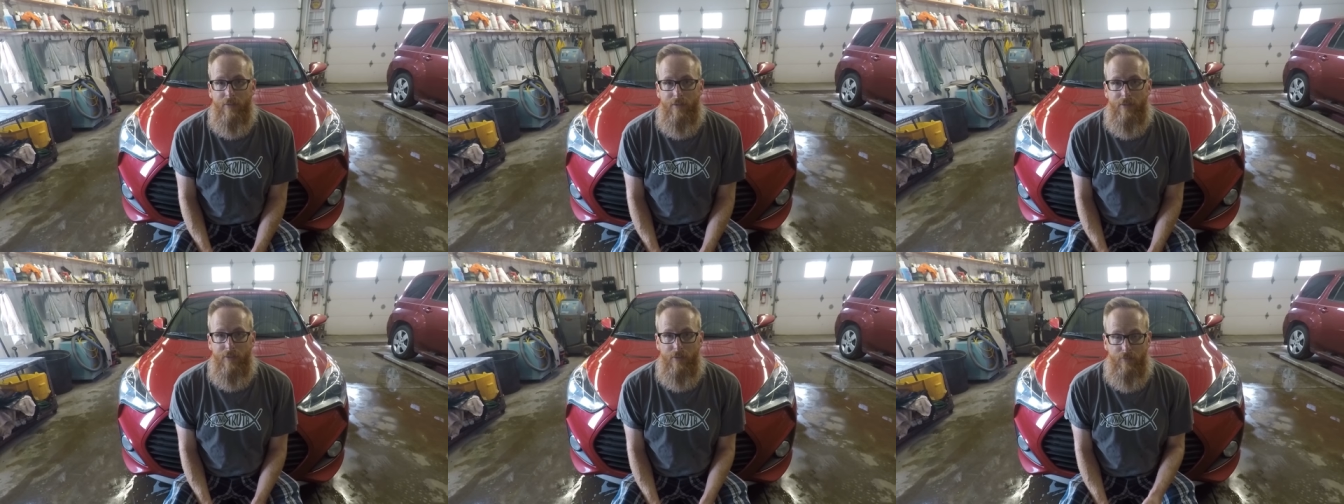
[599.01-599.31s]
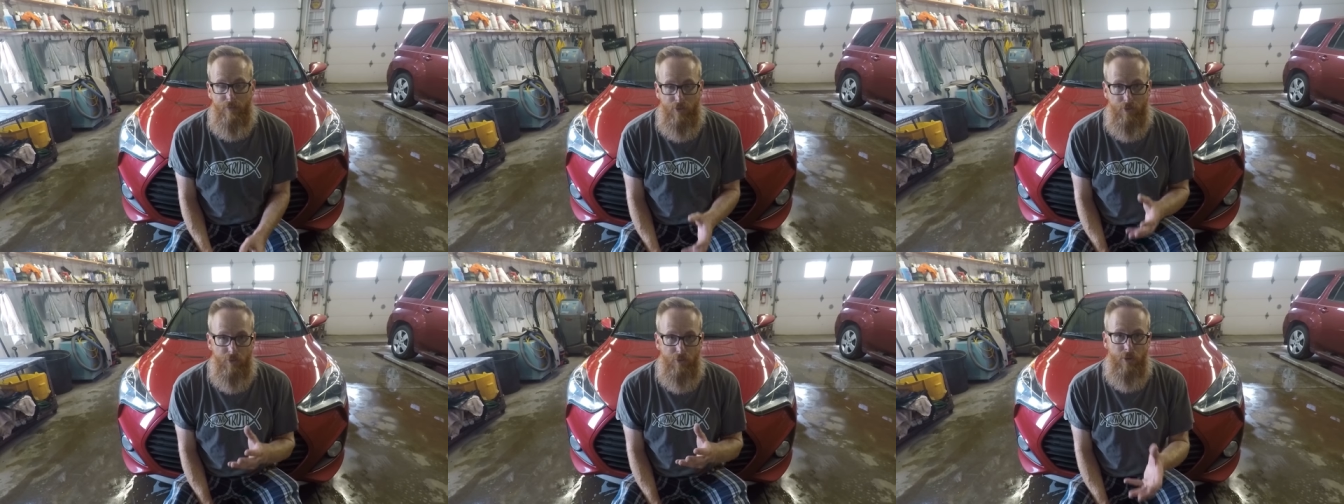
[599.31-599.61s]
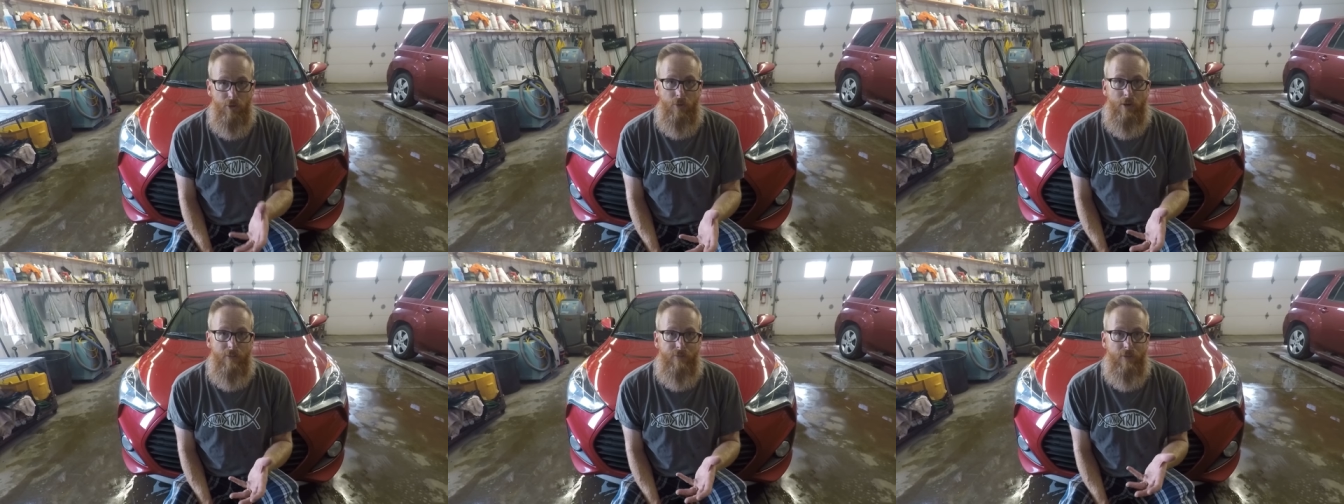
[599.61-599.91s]
you, you
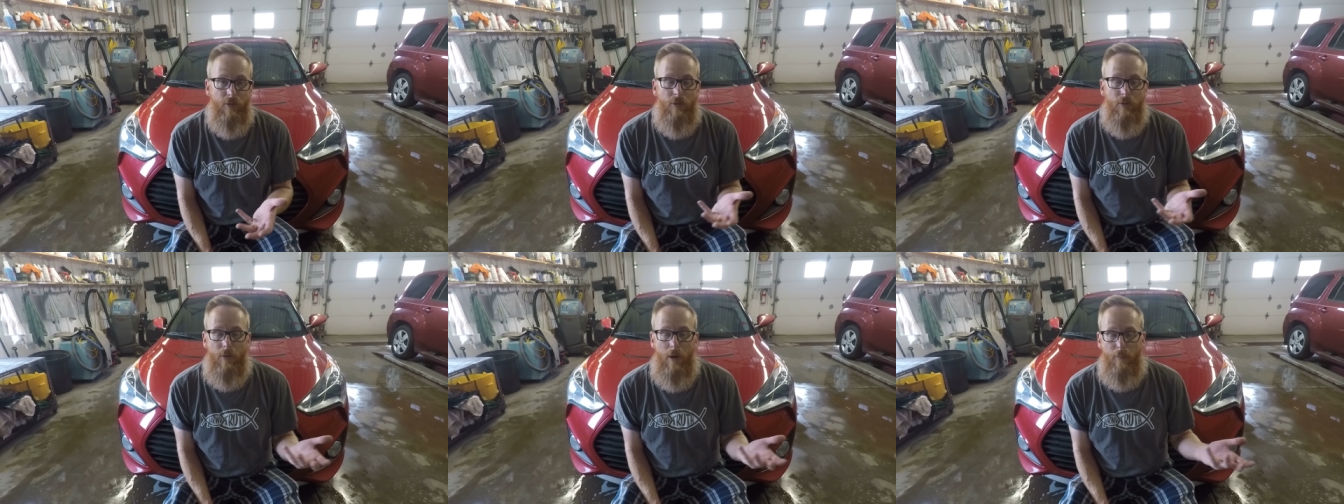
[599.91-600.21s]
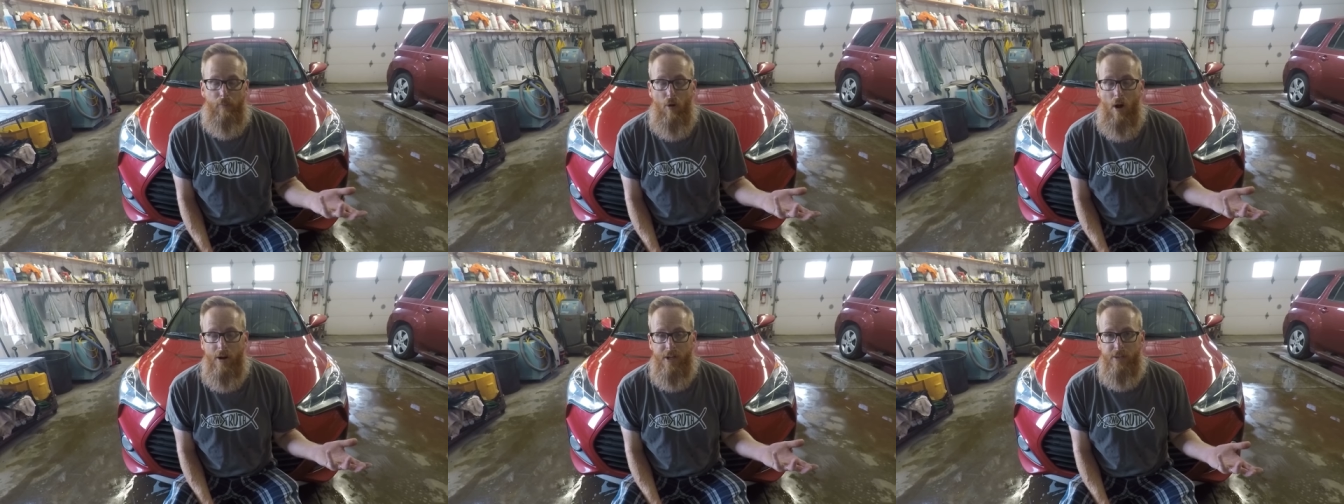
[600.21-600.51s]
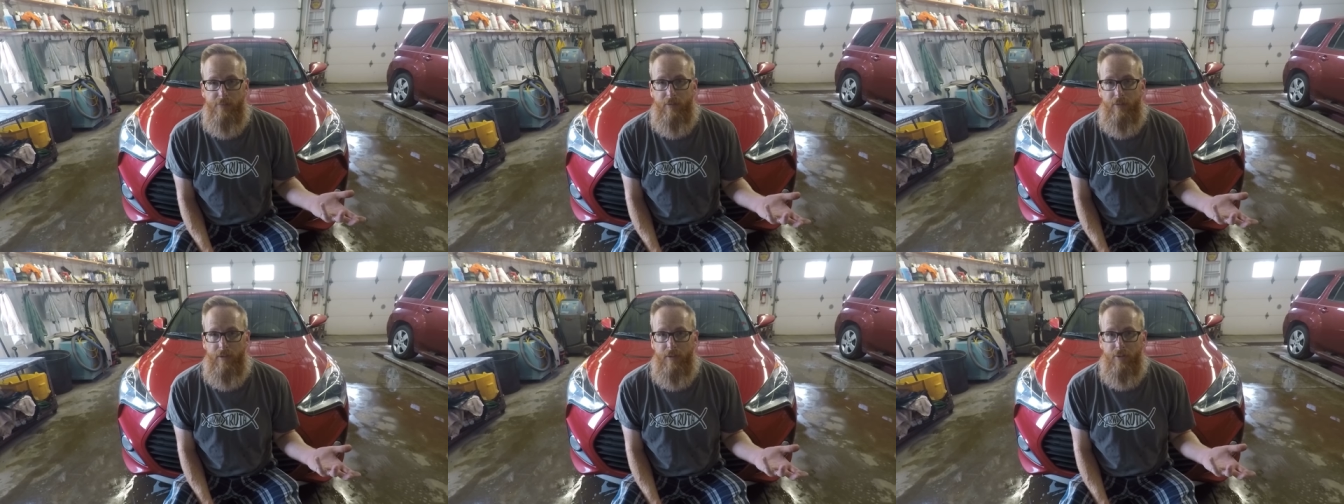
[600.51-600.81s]
do it for
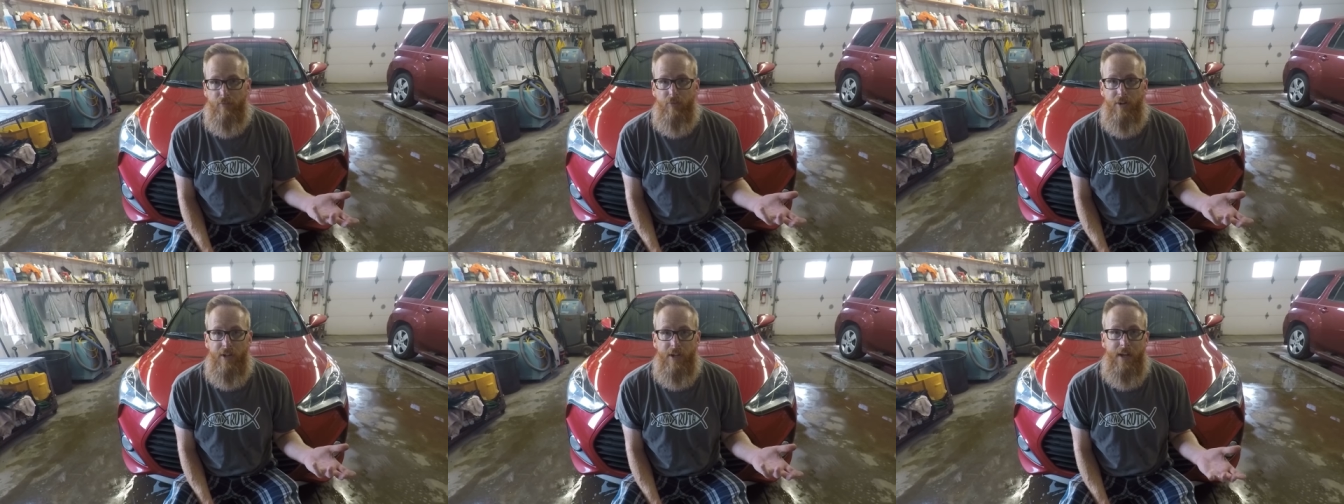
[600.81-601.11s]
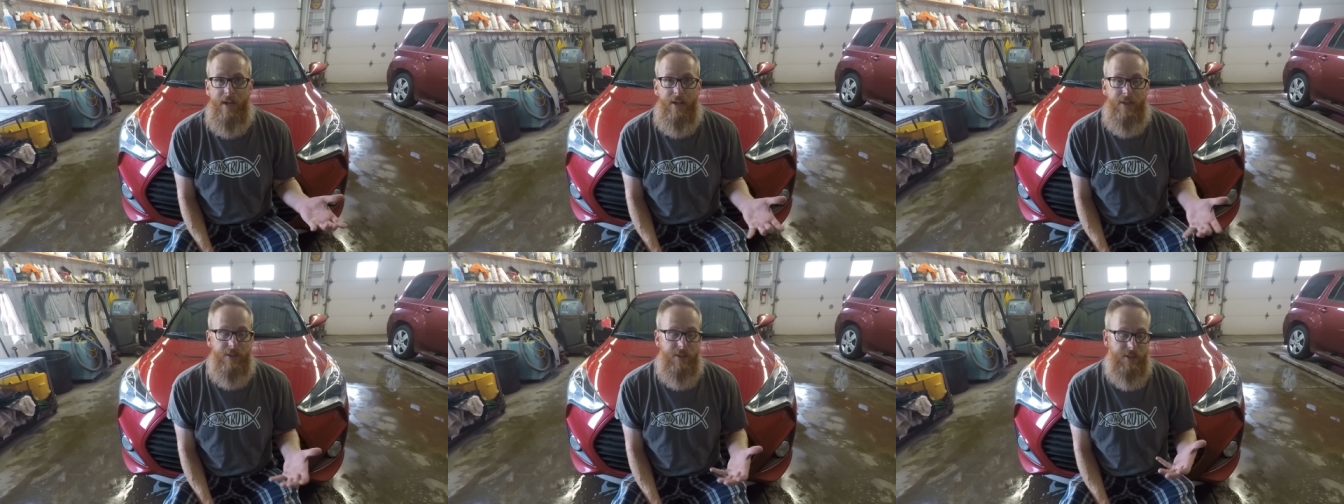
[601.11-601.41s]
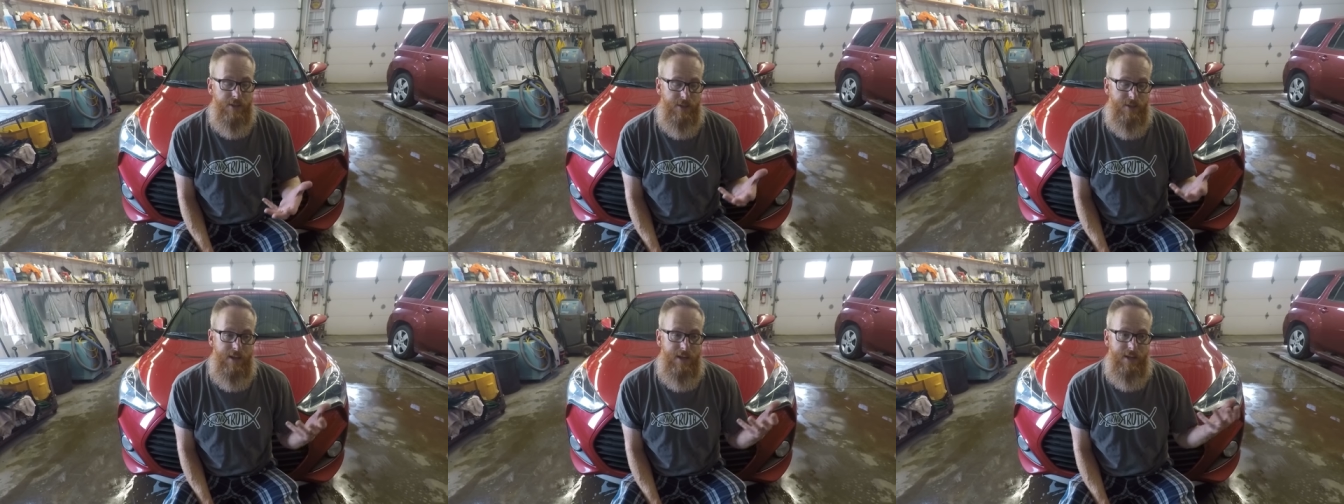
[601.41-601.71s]
approximately three days because
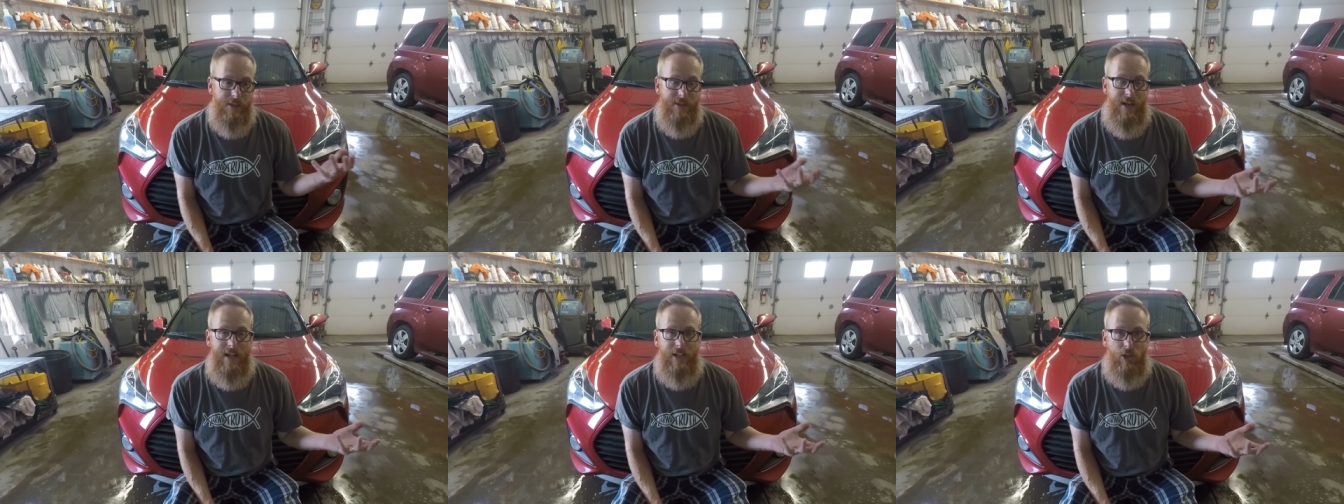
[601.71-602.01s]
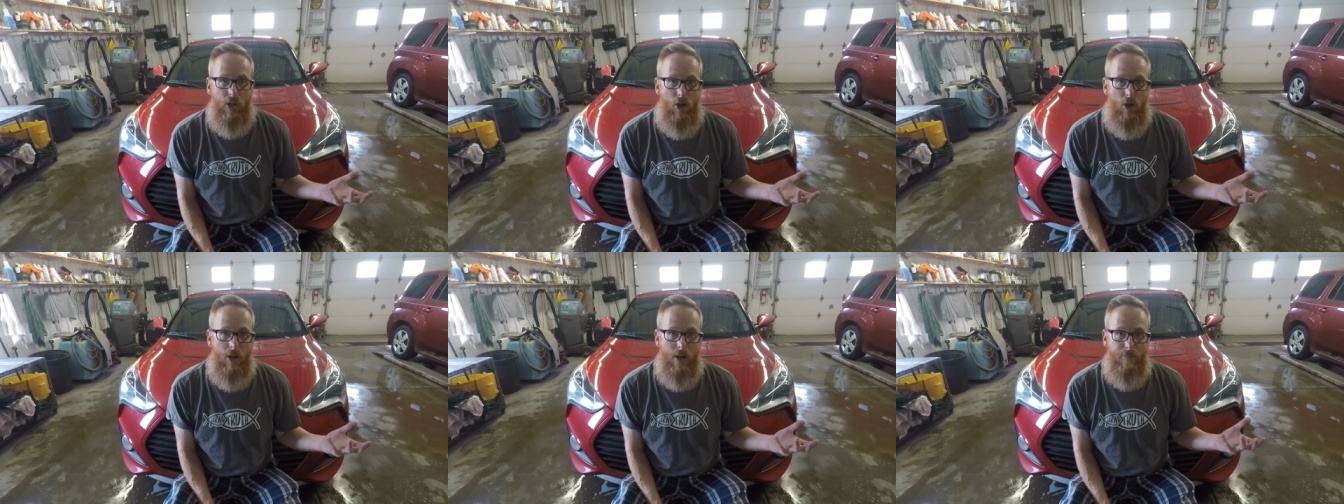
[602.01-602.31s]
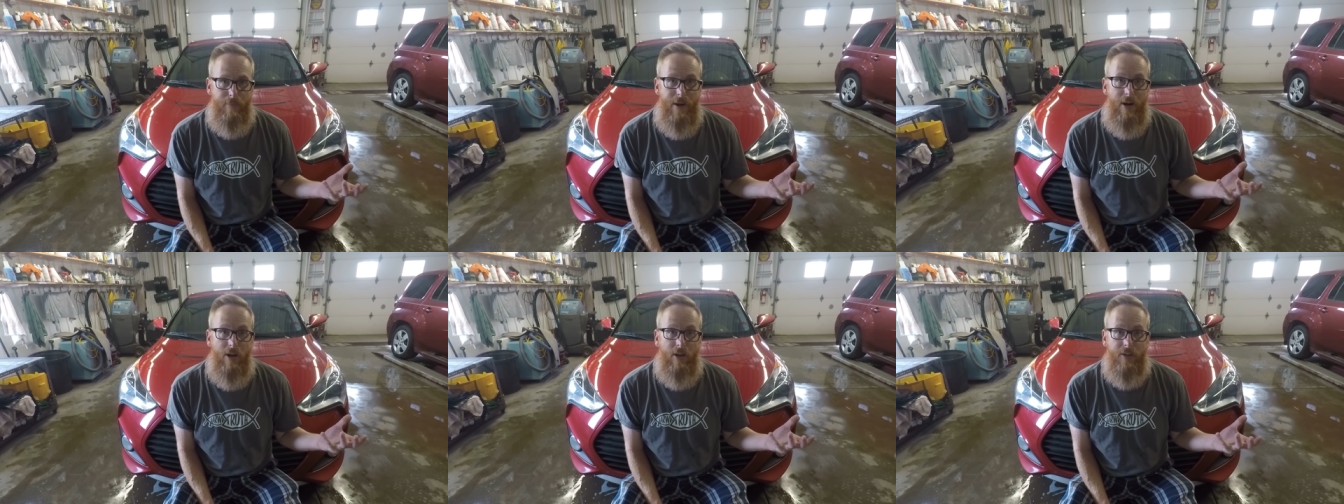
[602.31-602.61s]
it takes that long
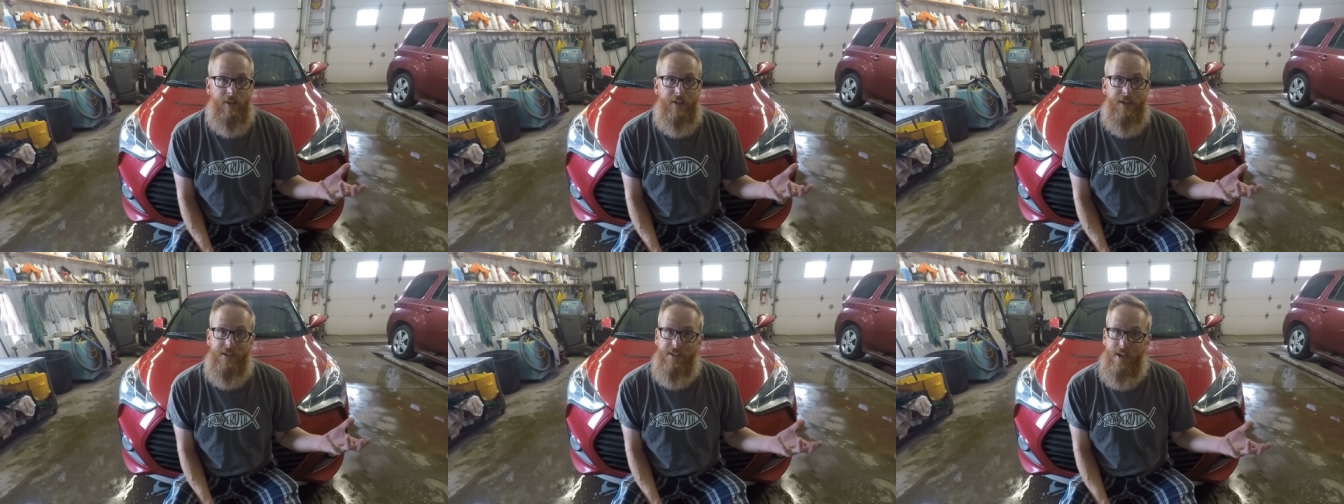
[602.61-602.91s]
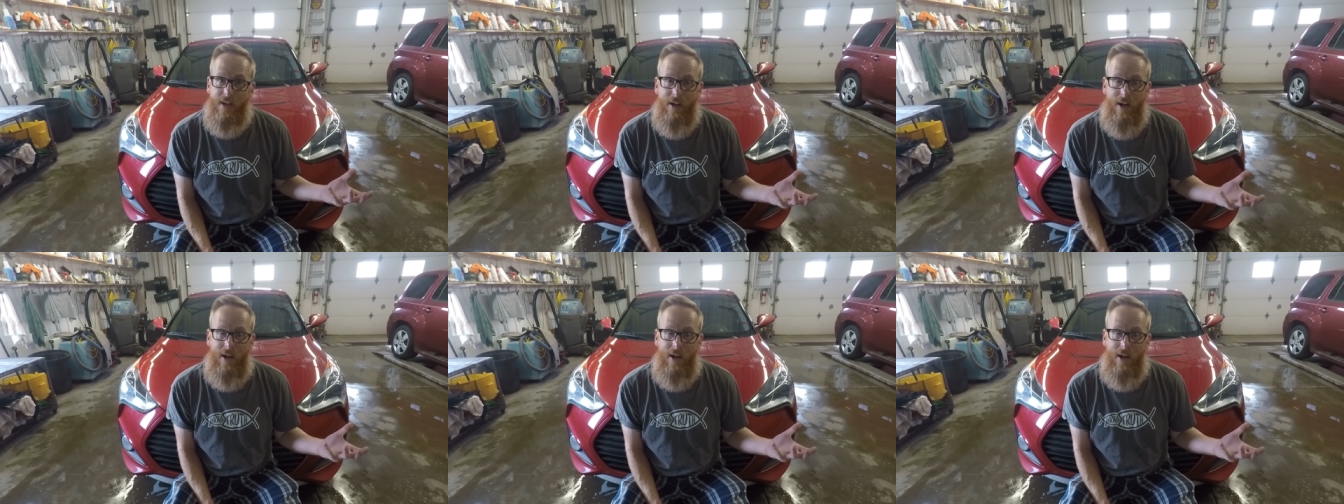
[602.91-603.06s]
apparently to set